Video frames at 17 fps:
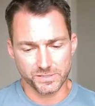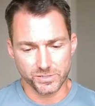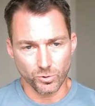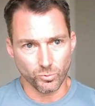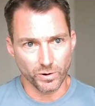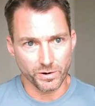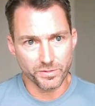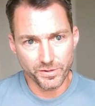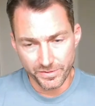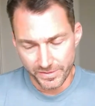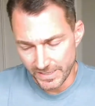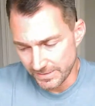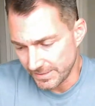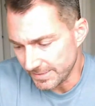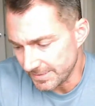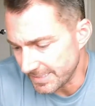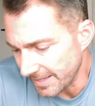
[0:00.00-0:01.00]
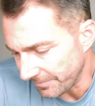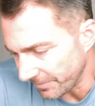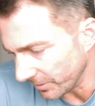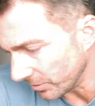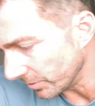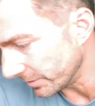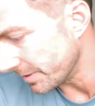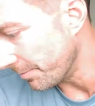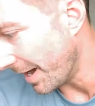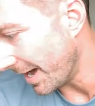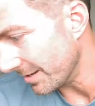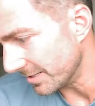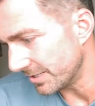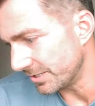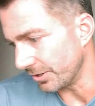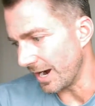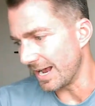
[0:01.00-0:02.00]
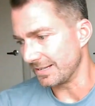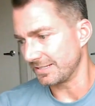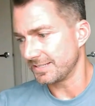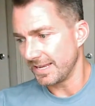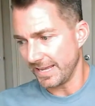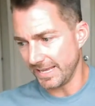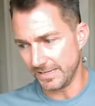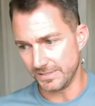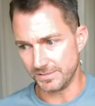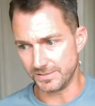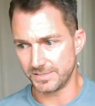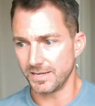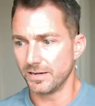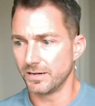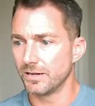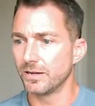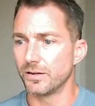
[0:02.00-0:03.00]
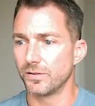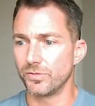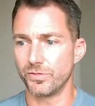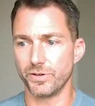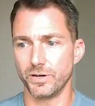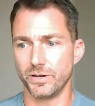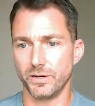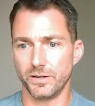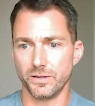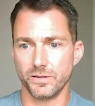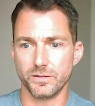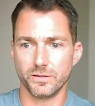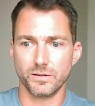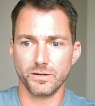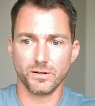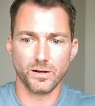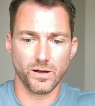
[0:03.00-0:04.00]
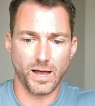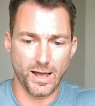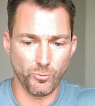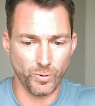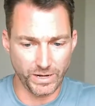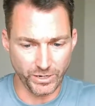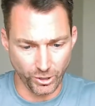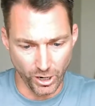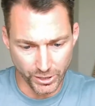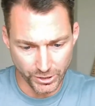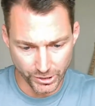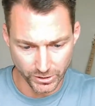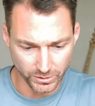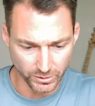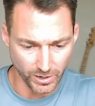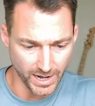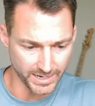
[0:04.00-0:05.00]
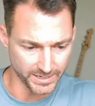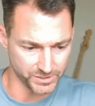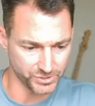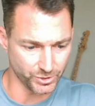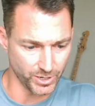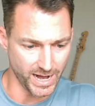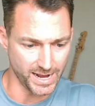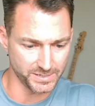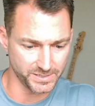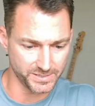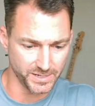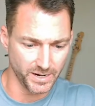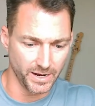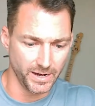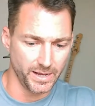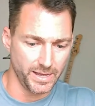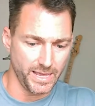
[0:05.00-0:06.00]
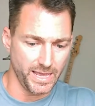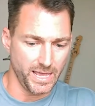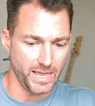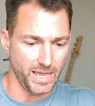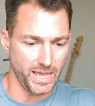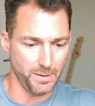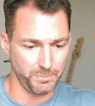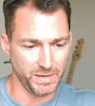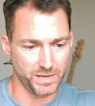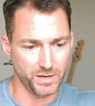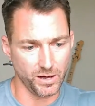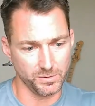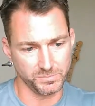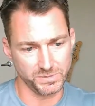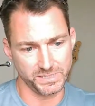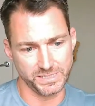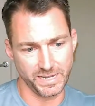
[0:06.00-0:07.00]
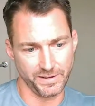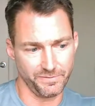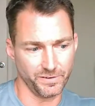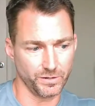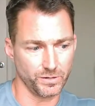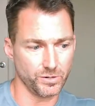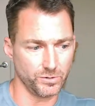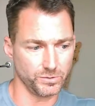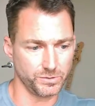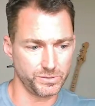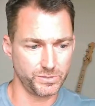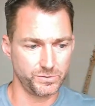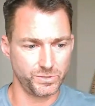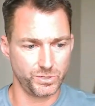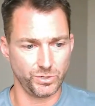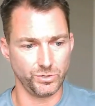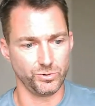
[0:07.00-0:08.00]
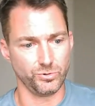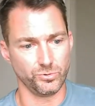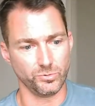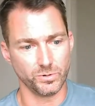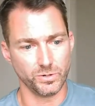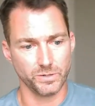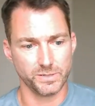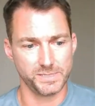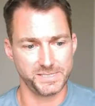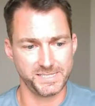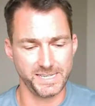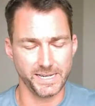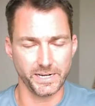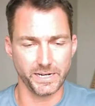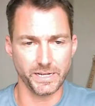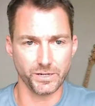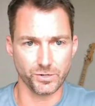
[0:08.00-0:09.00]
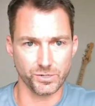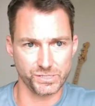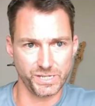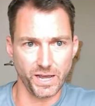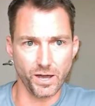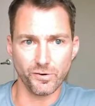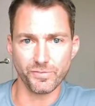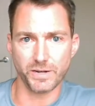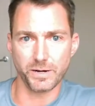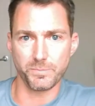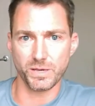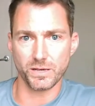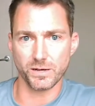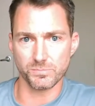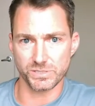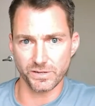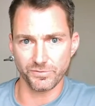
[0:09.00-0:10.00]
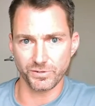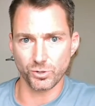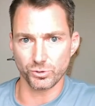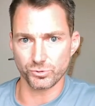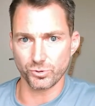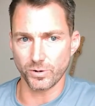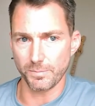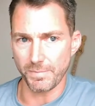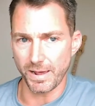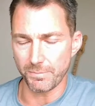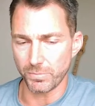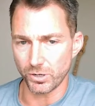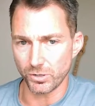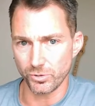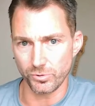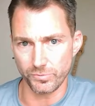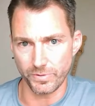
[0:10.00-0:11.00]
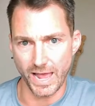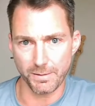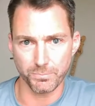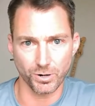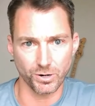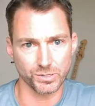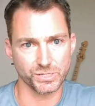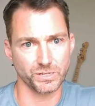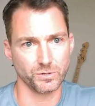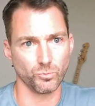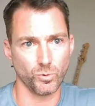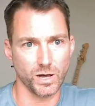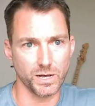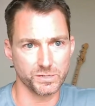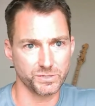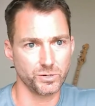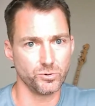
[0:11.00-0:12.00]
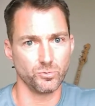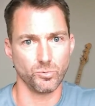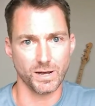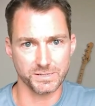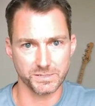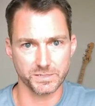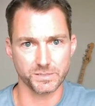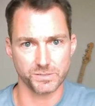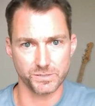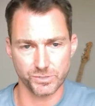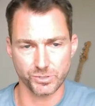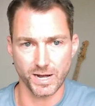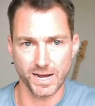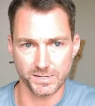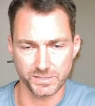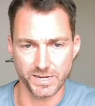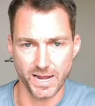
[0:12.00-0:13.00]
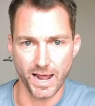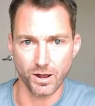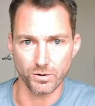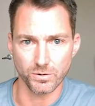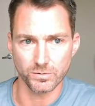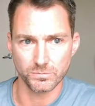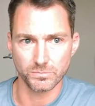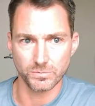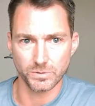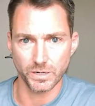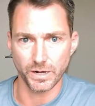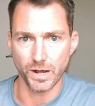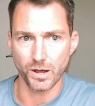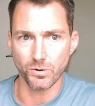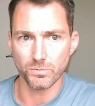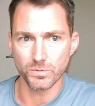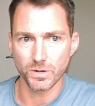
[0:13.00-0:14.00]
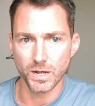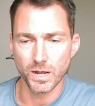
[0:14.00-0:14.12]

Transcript: so one of the things that's difficult about stress is the when you're under chronic stress, it becomes difficult to see it in yourself, and it becomes difficult to remember who that person was who wasn't stressed out. You know,